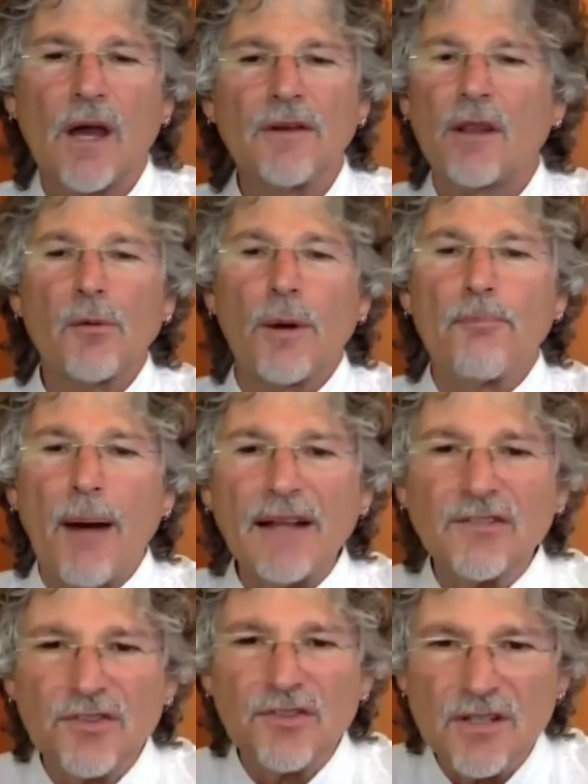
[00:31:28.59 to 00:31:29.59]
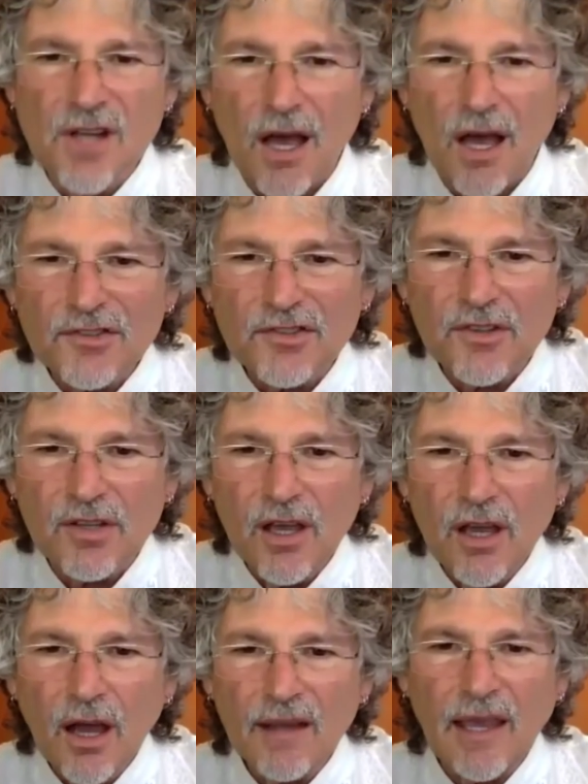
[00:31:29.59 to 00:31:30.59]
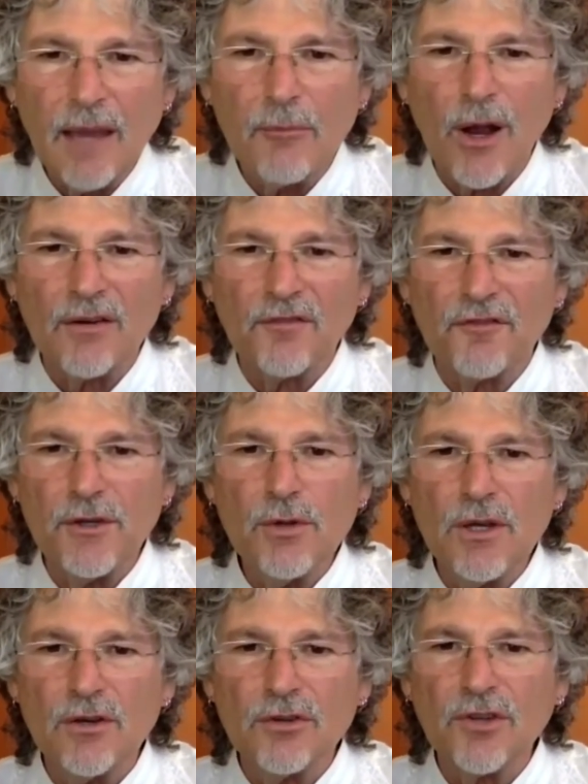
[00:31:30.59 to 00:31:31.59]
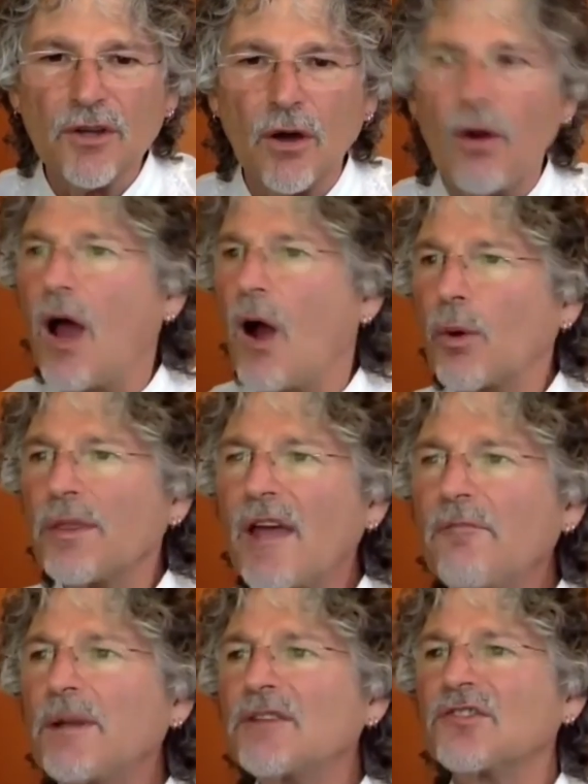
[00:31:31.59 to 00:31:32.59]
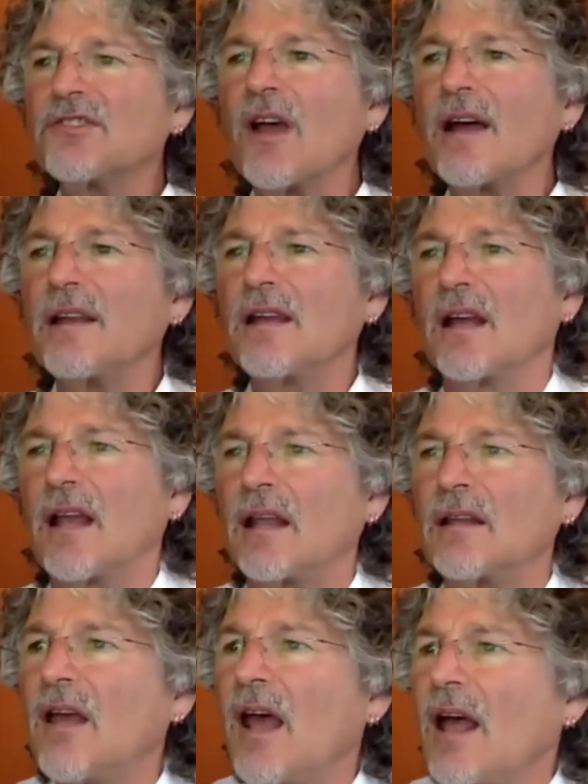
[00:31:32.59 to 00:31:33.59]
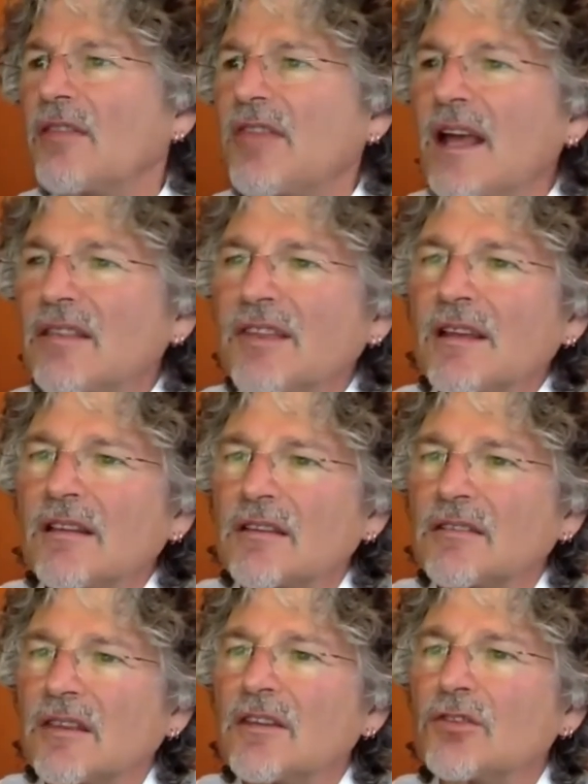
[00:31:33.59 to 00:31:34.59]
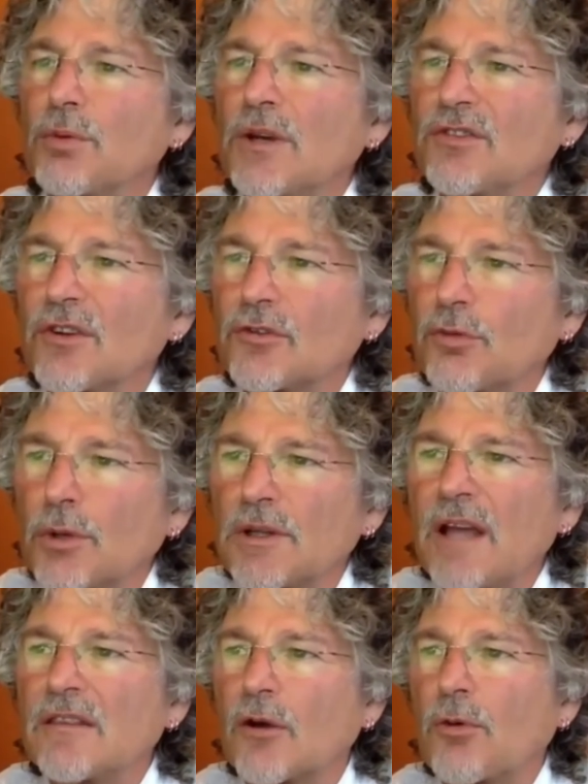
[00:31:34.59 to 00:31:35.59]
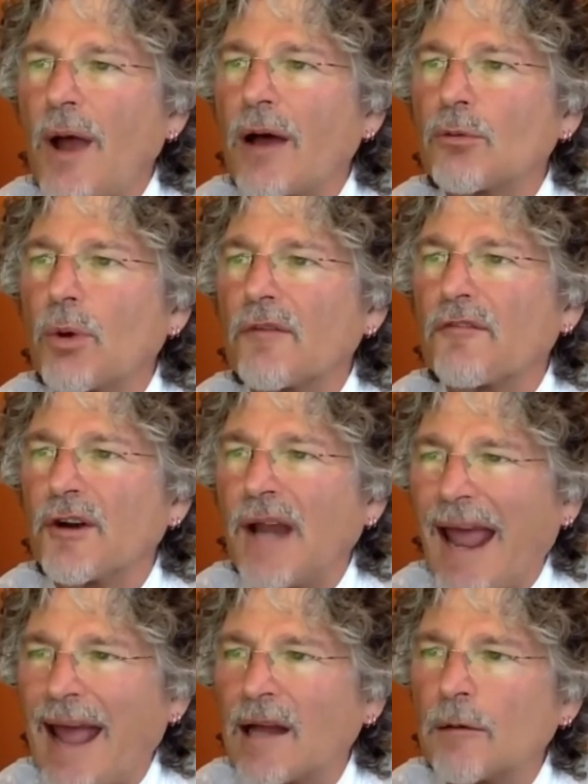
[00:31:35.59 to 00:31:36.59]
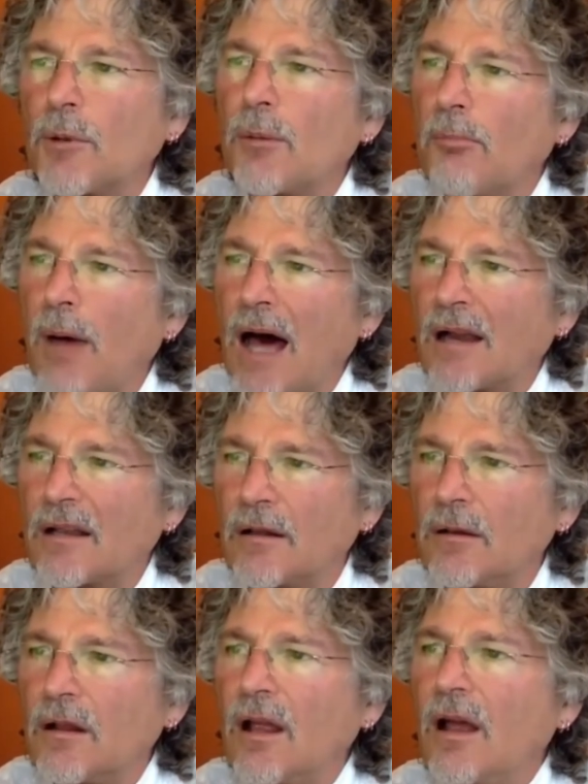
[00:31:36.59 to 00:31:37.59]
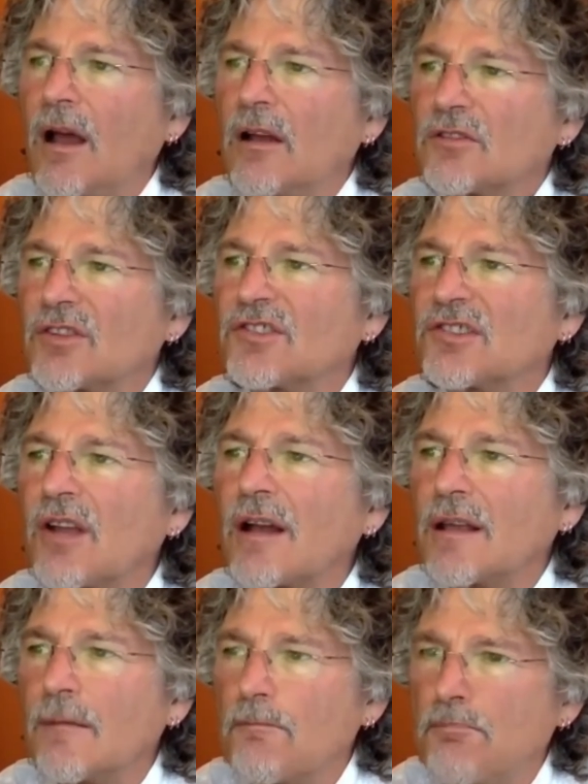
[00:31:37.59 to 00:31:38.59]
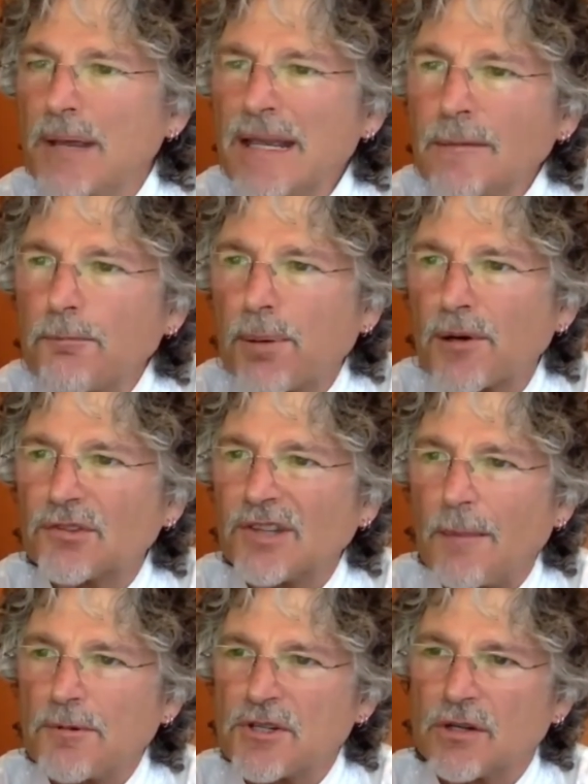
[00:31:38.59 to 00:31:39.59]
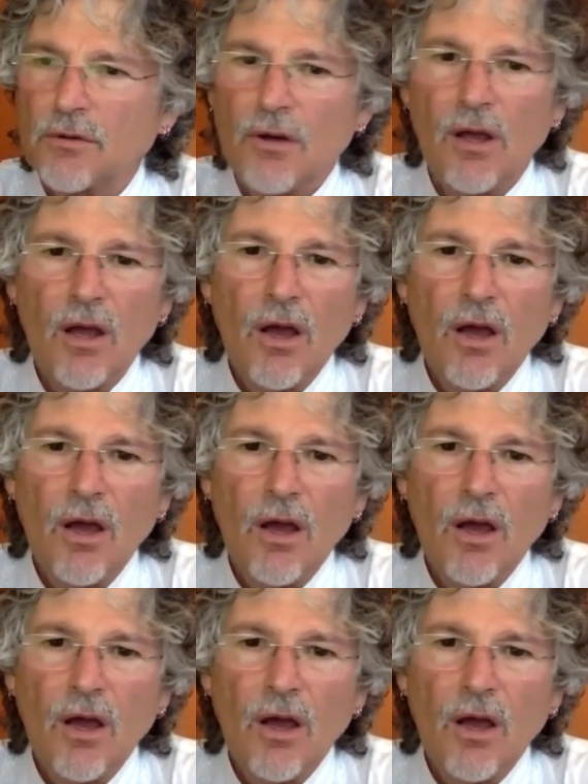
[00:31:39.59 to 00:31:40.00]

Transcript: another one, Bites the Dust, came around a few years ago. Well, they've been studying it, and they think that this research will lay the groundwork for an animal model to study beat perception,